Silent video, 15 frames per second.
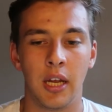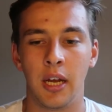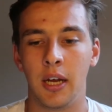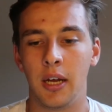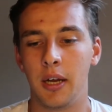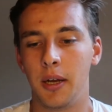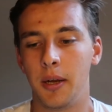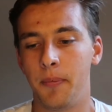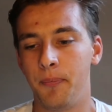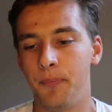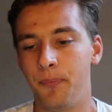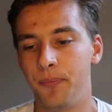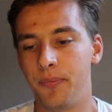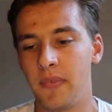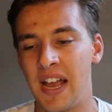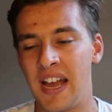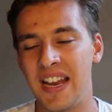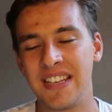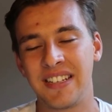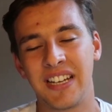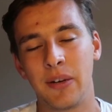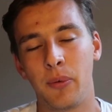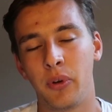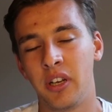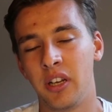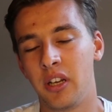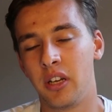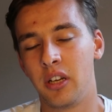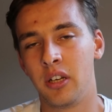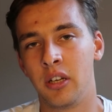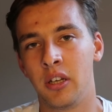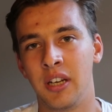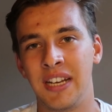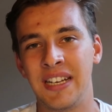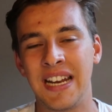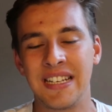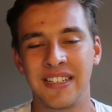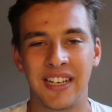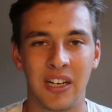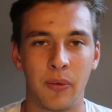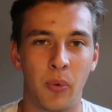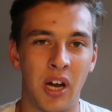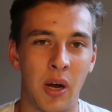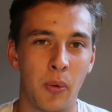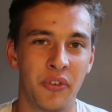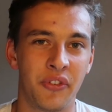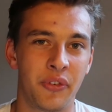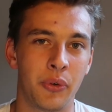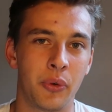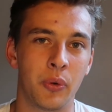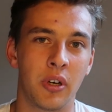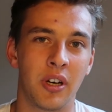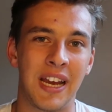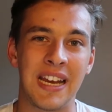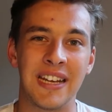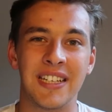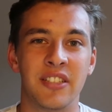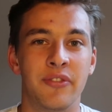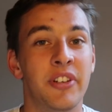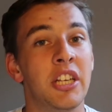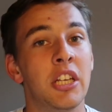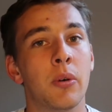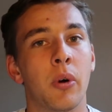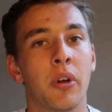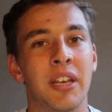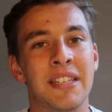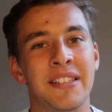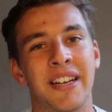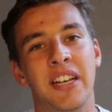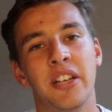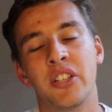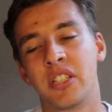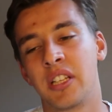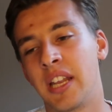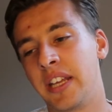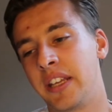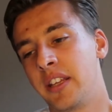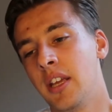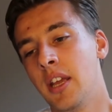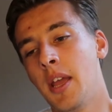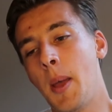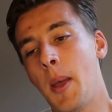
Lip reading: And I kind of want to, and that is kind of what I want to end this video on. It's kind of just like,